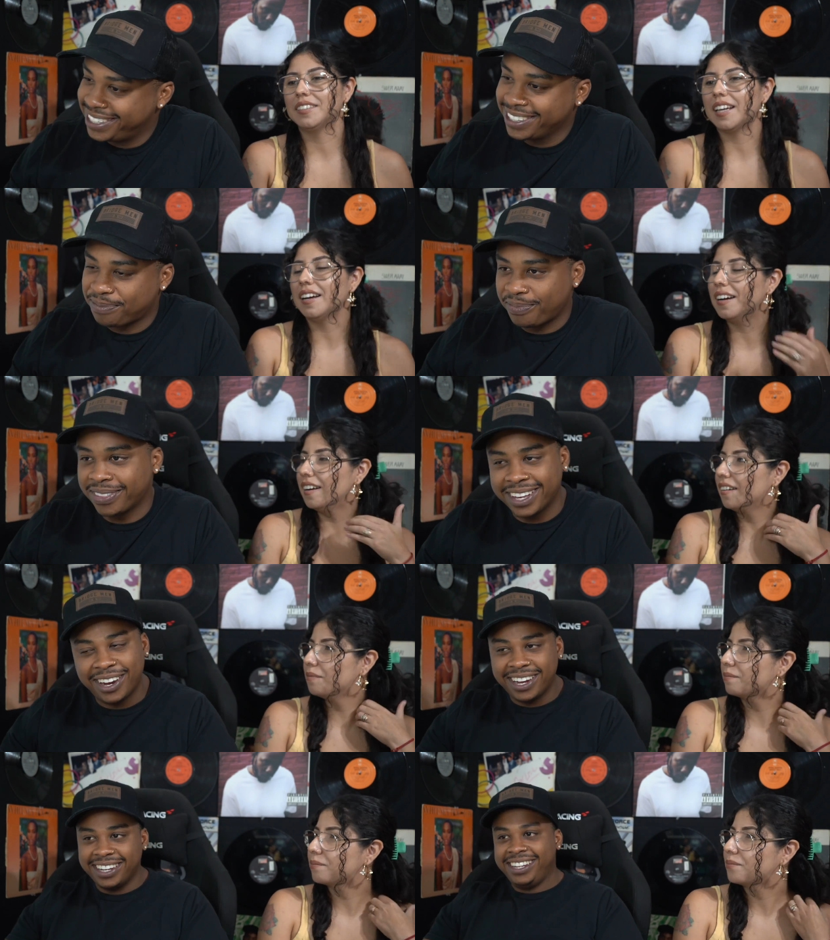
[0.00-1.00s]
Speaker 1: say?
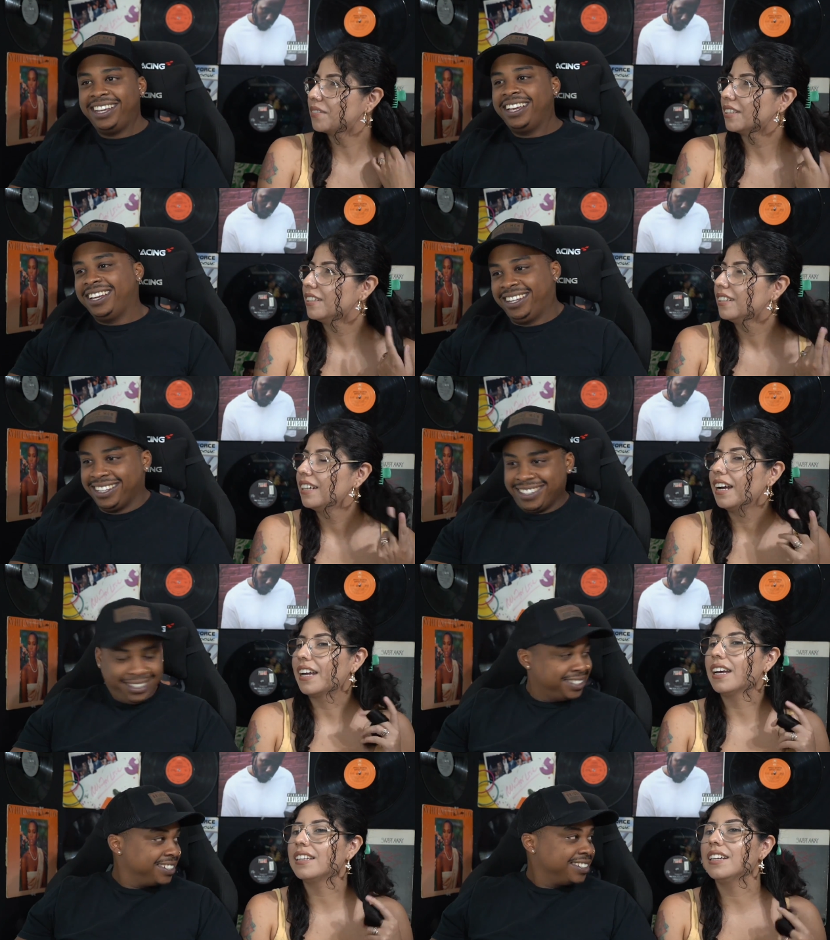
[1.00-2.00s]
Um, I
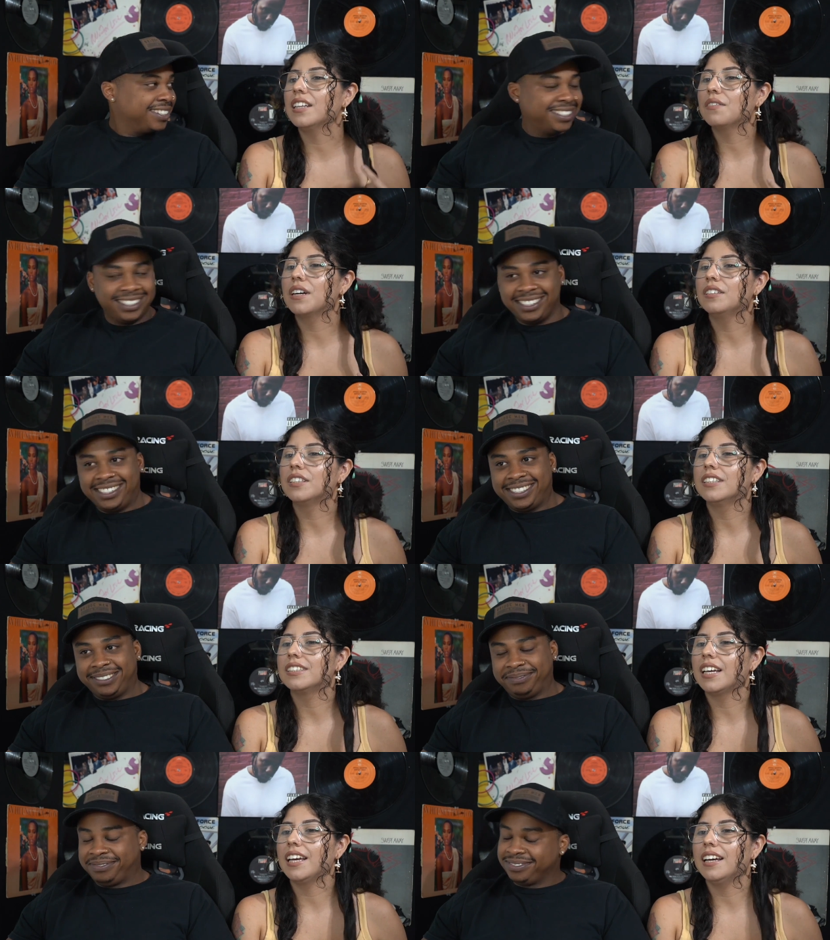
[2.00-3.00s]
can't think of the word I'm trying to
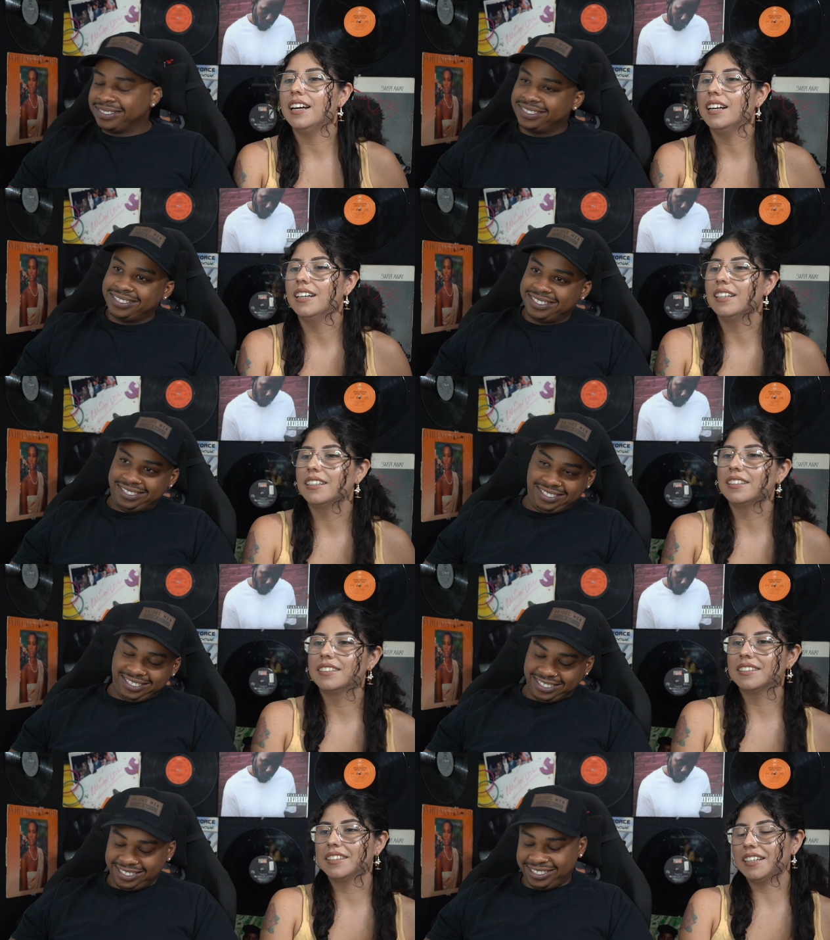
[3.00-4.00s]
say. Uh,
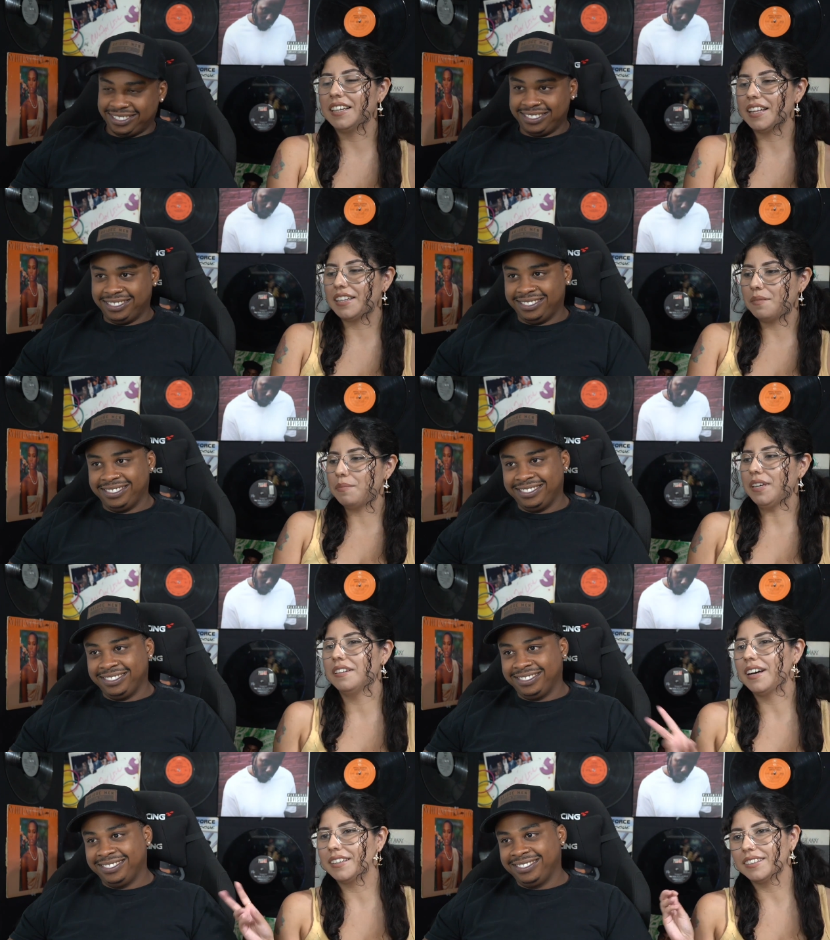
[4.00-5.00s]
let them be
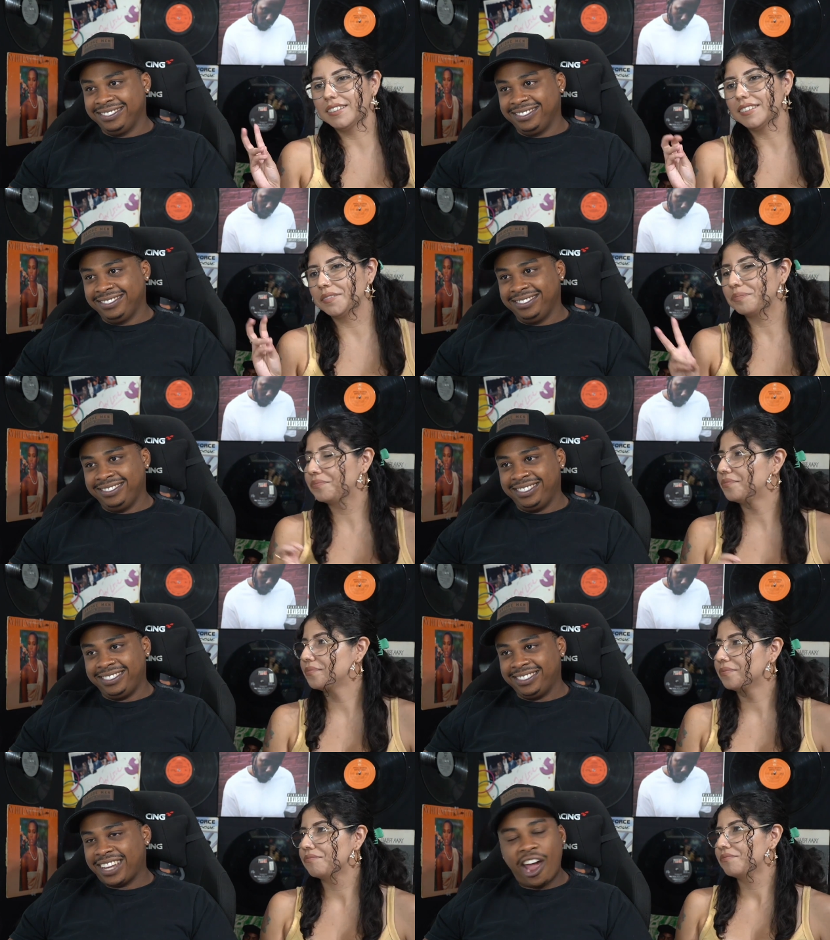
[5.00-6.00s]
like the.
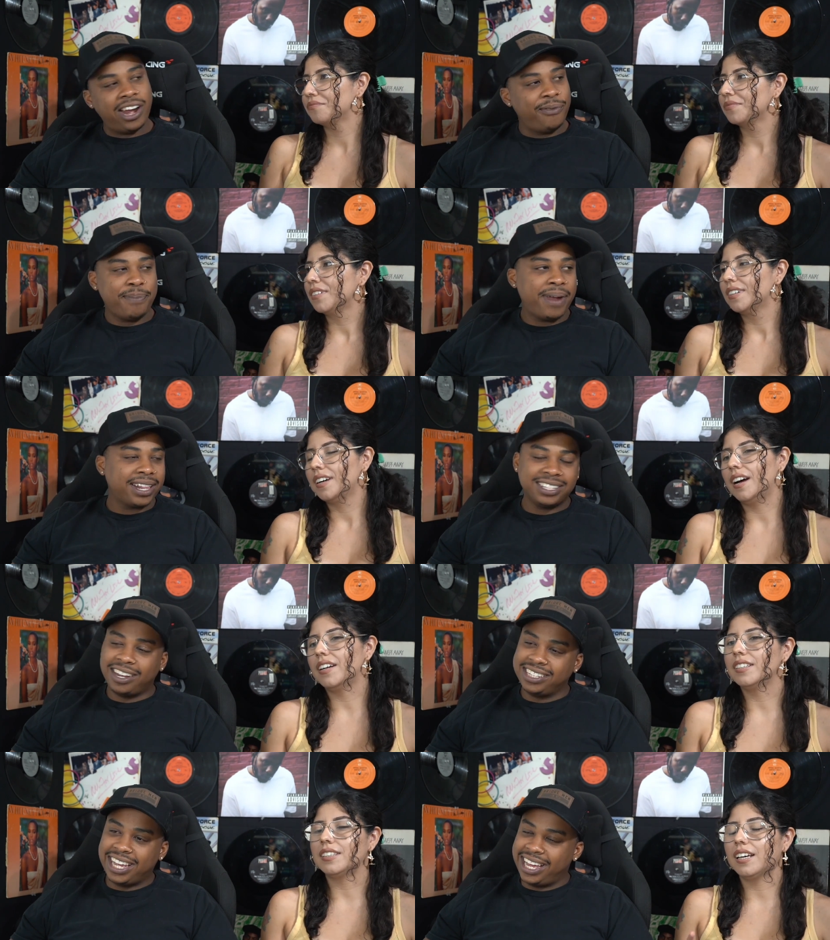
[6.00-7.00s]
Speaker 2: Already, we practice How
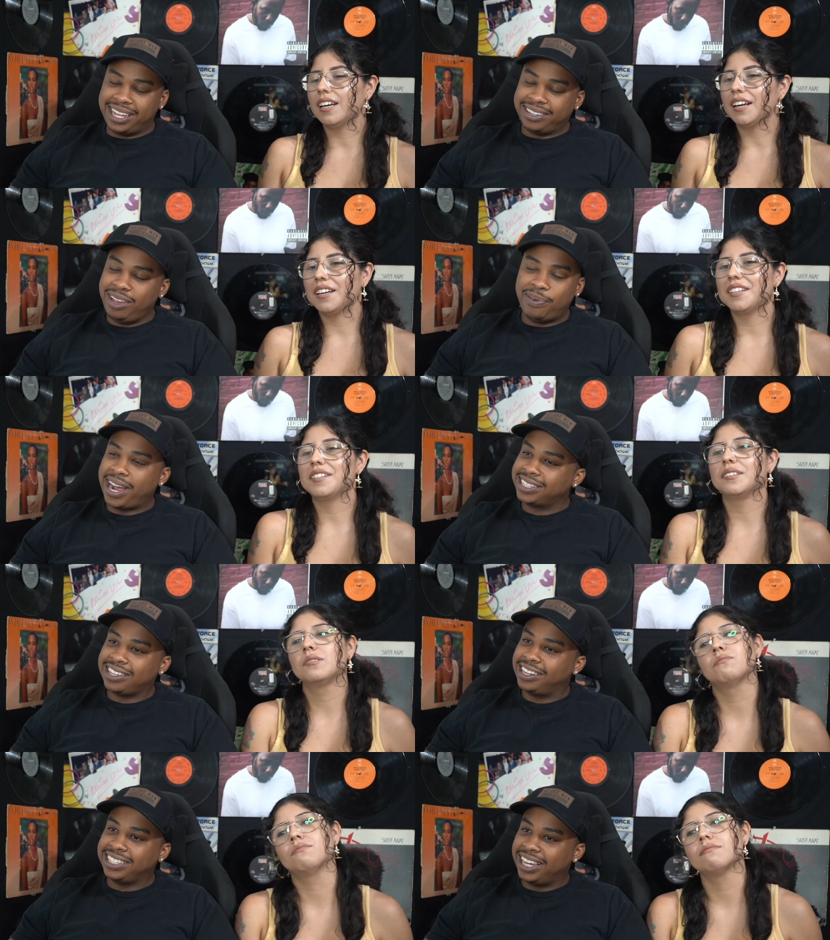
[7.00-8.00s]
all do the time. say We practice
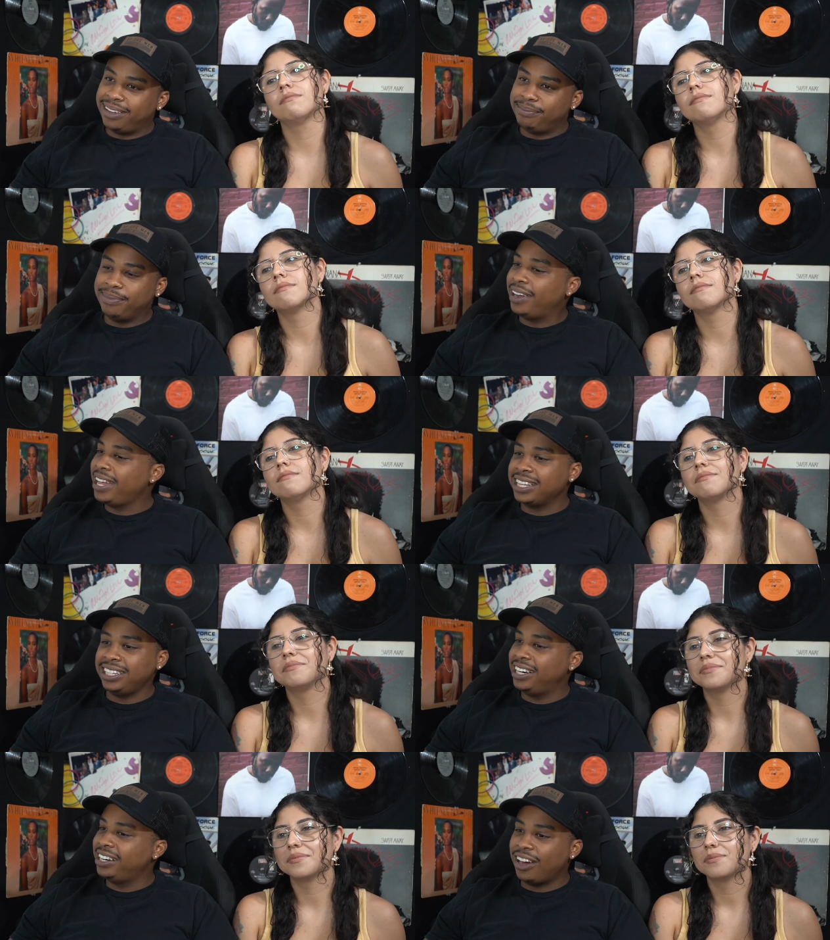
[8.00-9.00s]
all the time. Barley, I
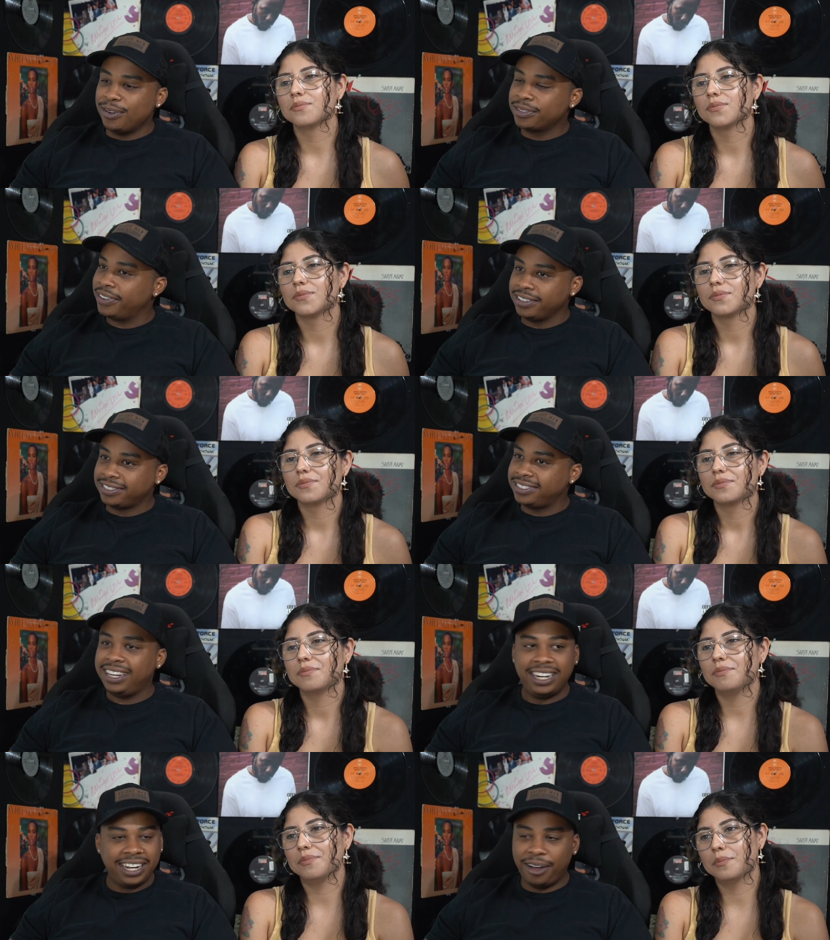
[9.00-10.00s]
send in the dogs first.
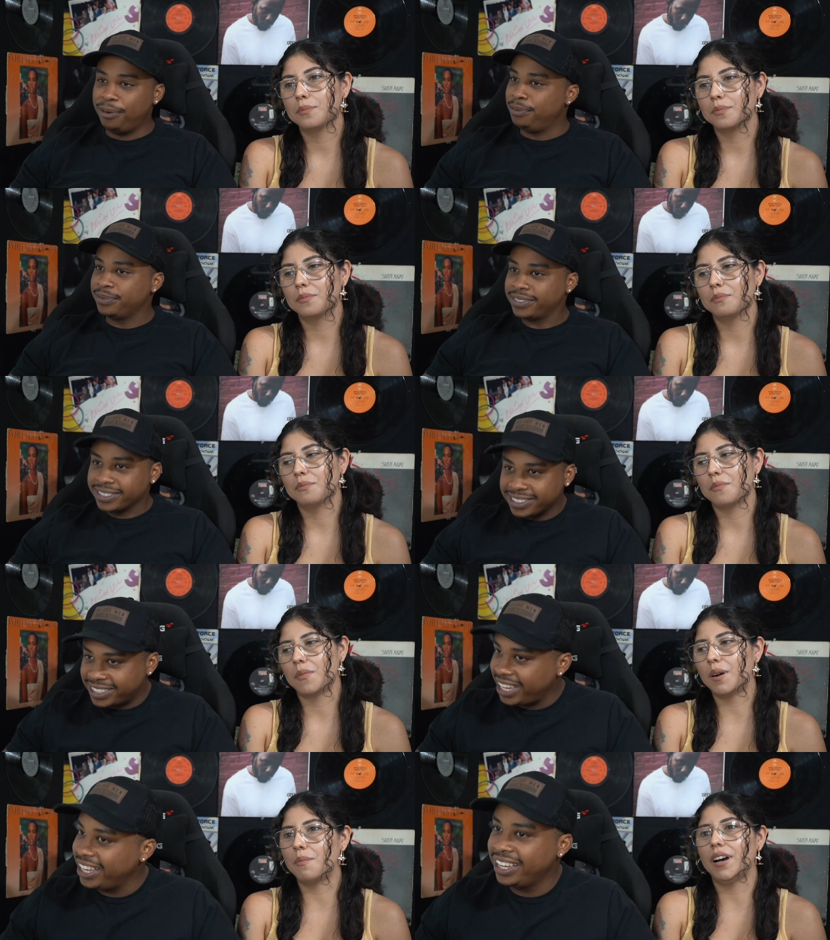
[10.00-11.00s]
Send in the dogs. Send
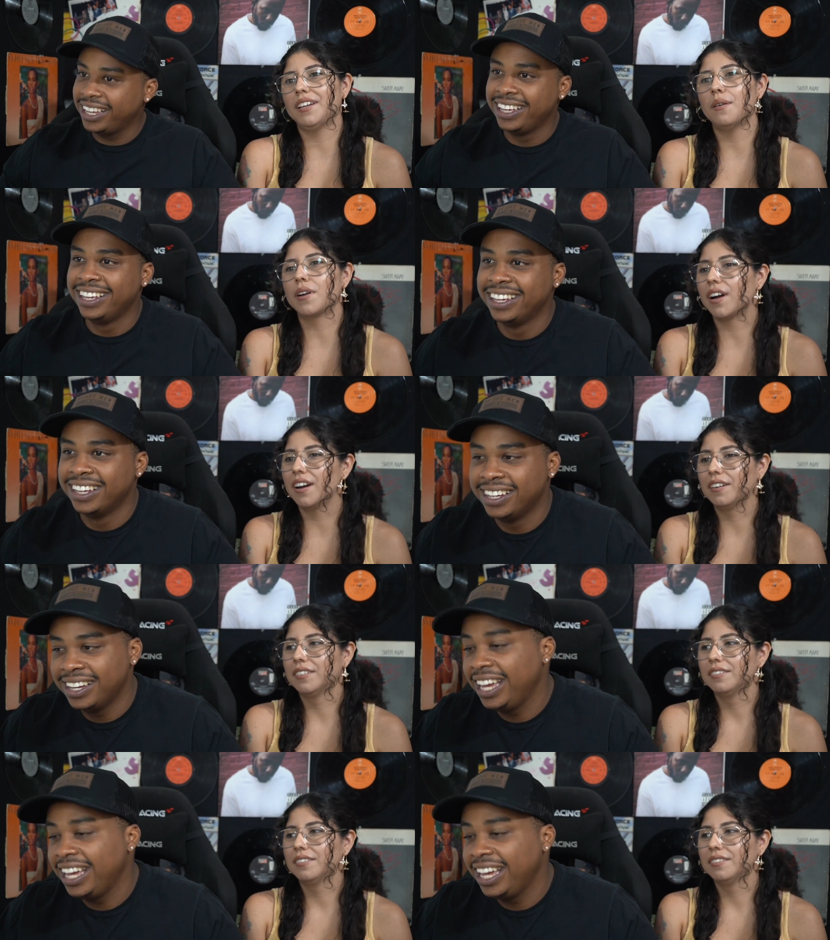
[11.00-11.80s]
What if
Speaker 1: Barley don't want to go?